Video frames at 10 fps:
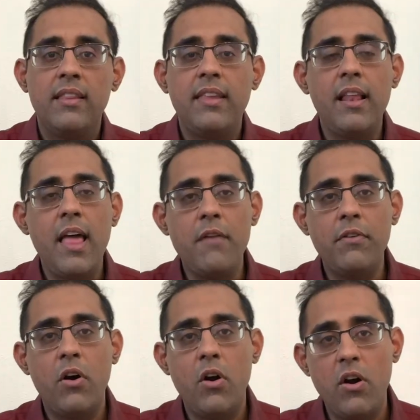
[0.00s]
they'll have a
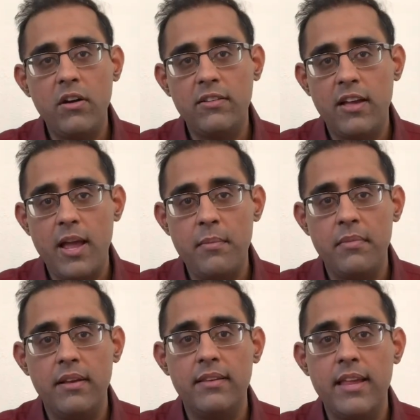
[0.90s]
hard time
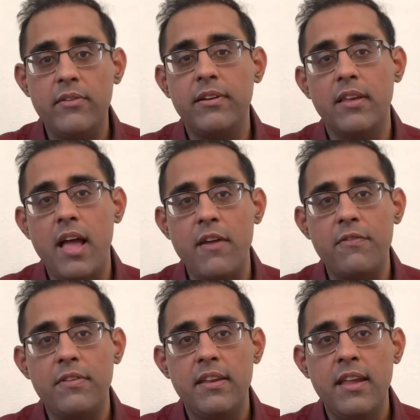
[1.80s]
later in
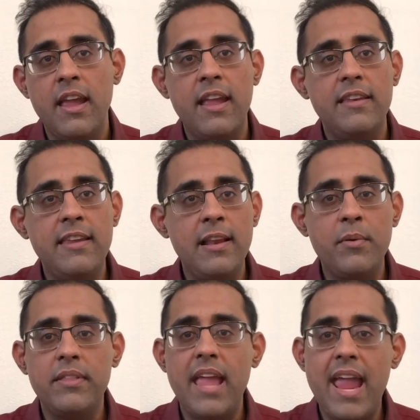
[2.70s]
life dealing
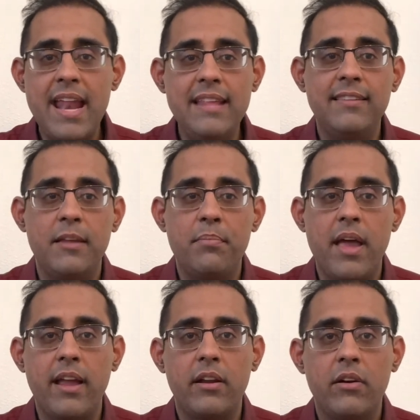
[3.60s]
with any
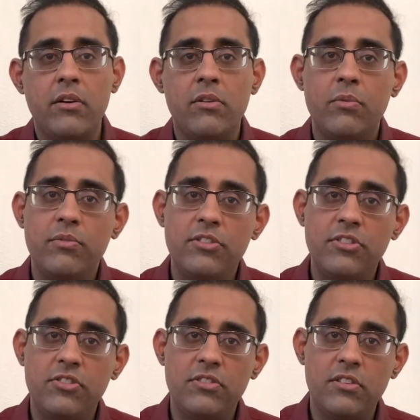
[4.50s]
setback,
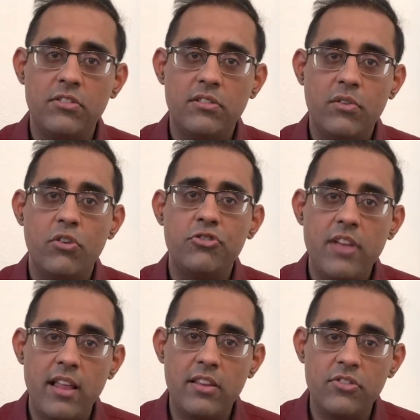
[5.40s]
resistance, or
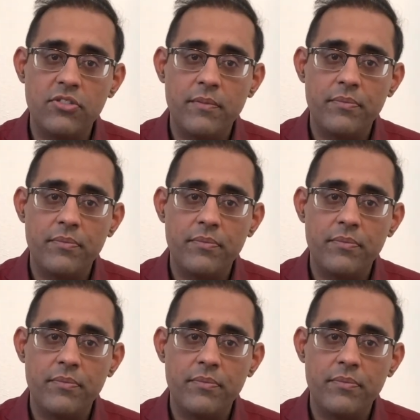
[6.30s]
challenge.